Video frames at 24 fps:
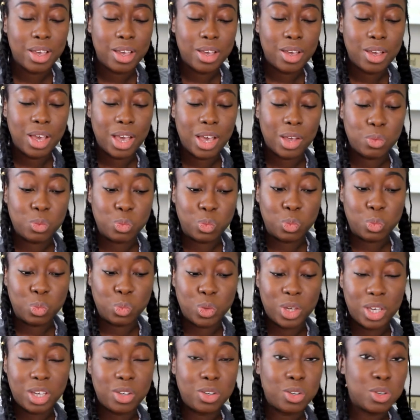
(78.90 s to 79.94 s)
and we
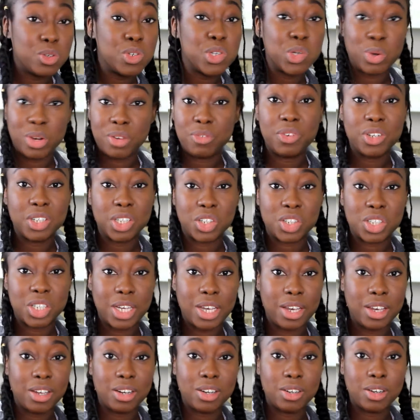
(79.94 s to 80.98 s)
use crayfish
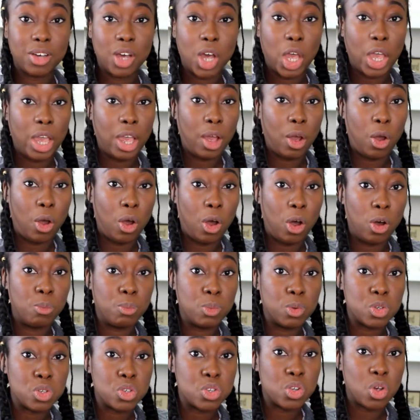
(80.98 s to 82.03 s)
in
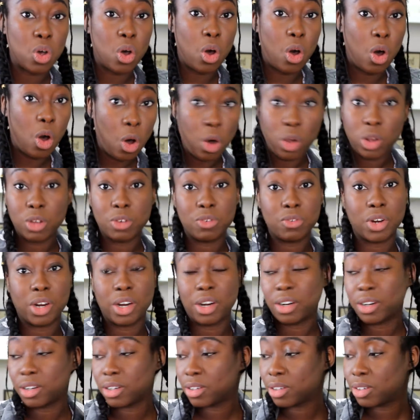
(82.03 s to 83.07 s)
almost all of
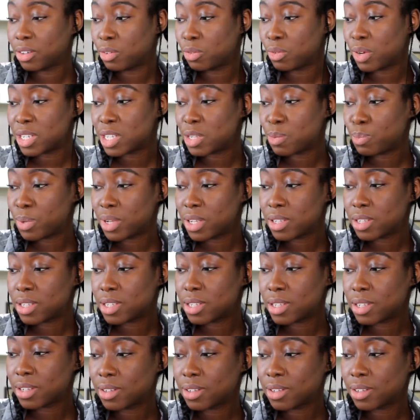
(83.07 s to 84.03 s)
our recipes.